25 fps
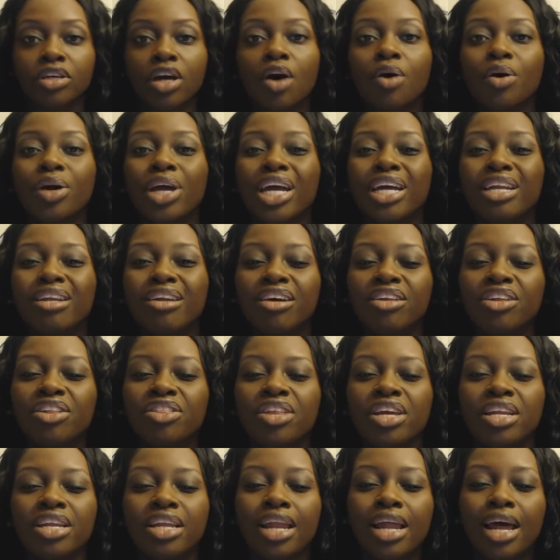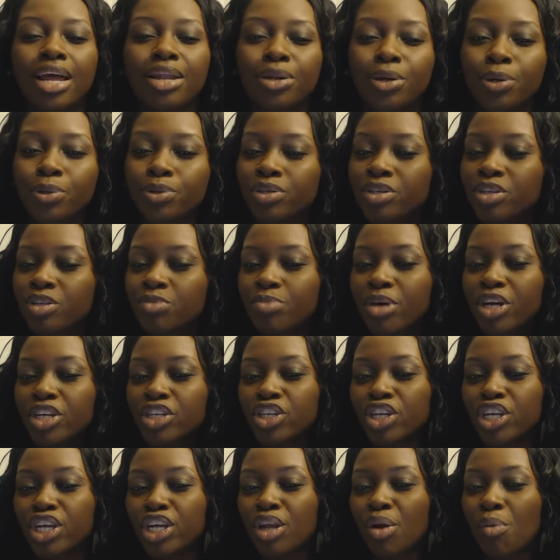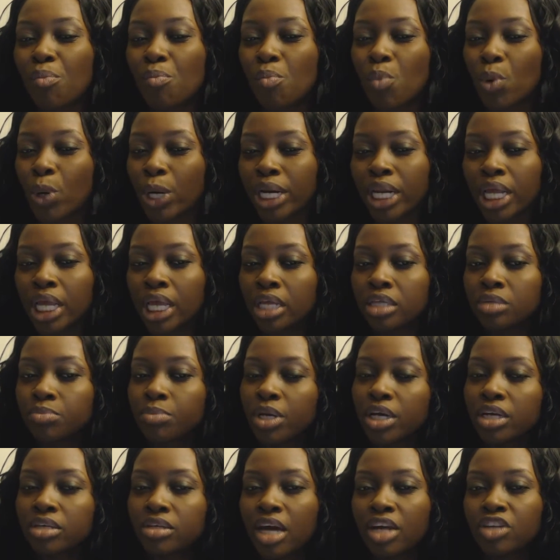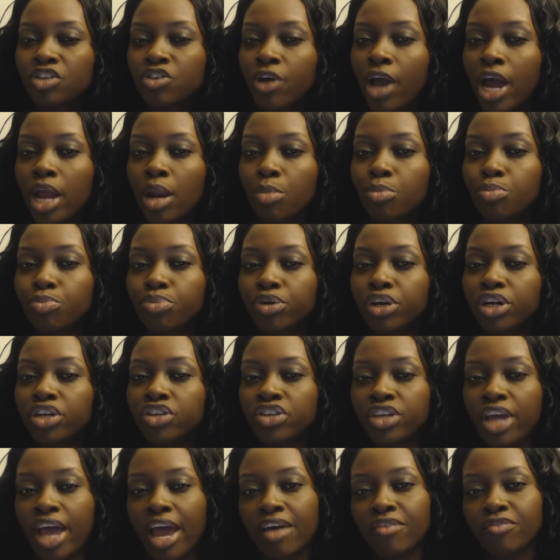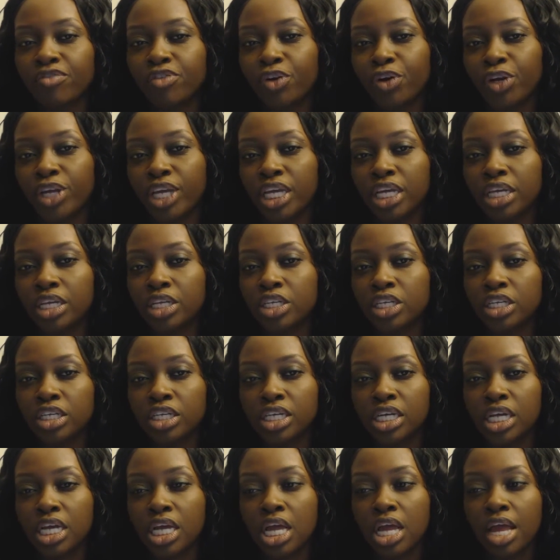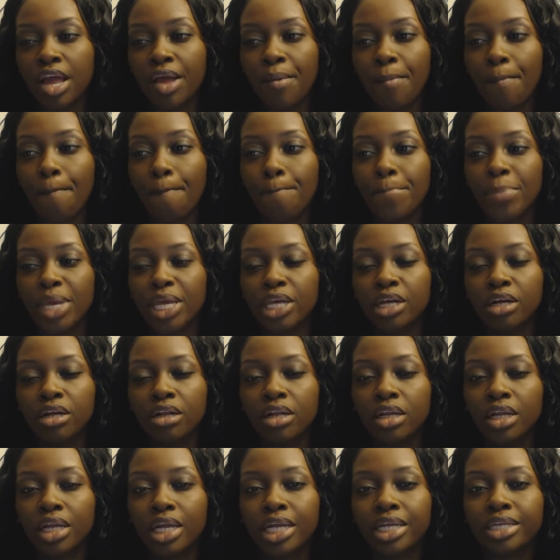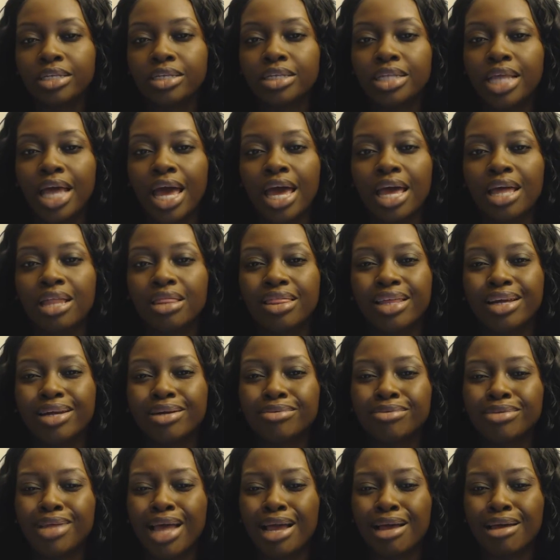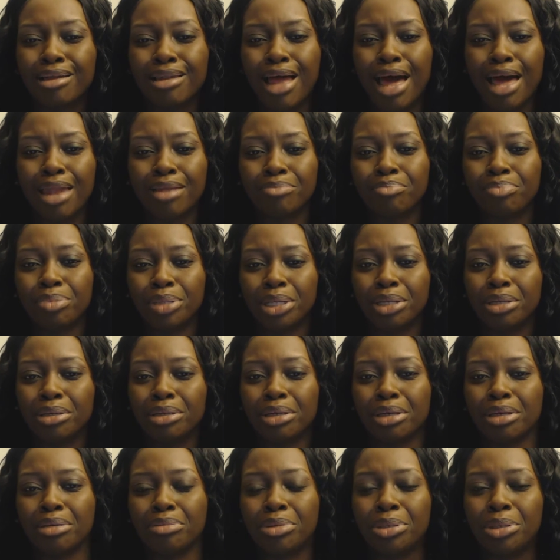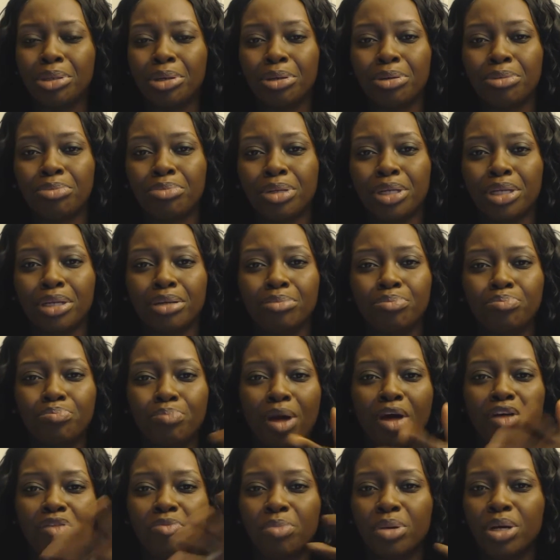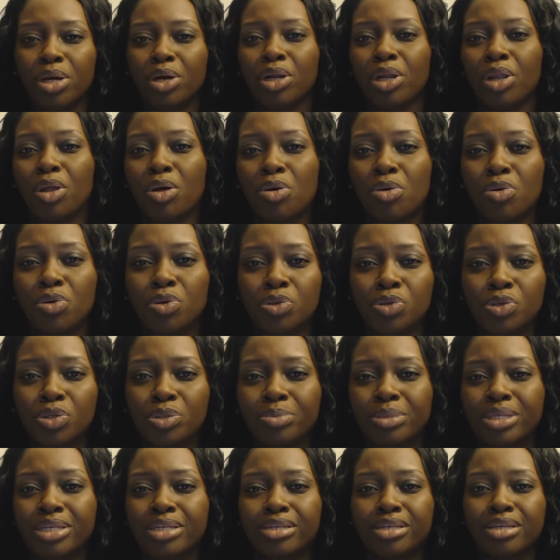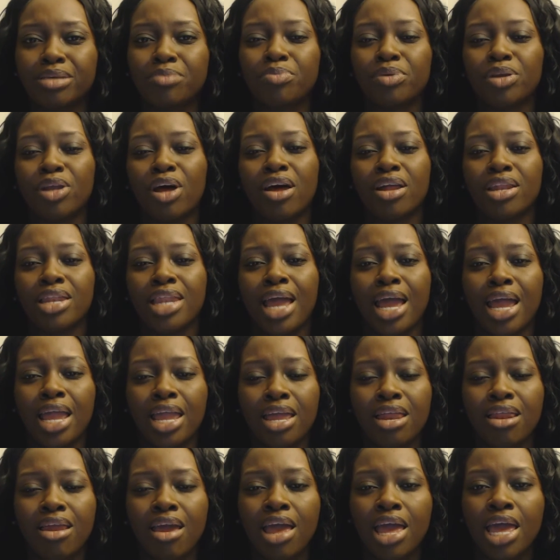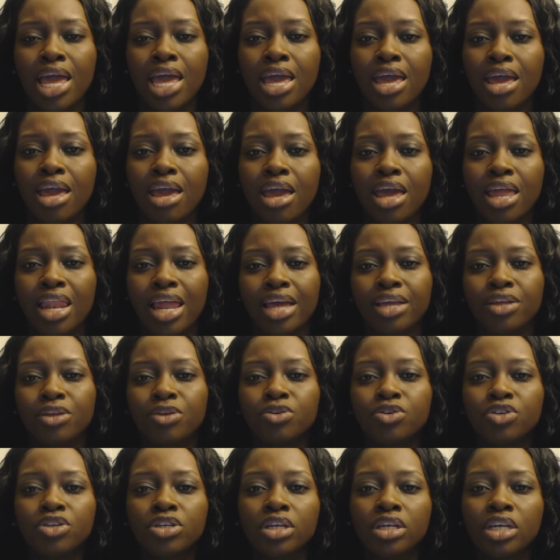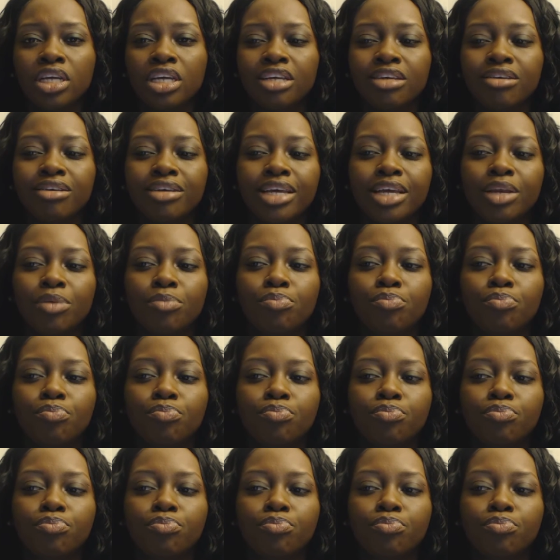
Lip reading: Okay, another thing that I notice, especially in the mornings, because I try to brush after each meal, is that there's like a lot of buildup. You know, mouth been closed, you've been sleeping all night, and I usually can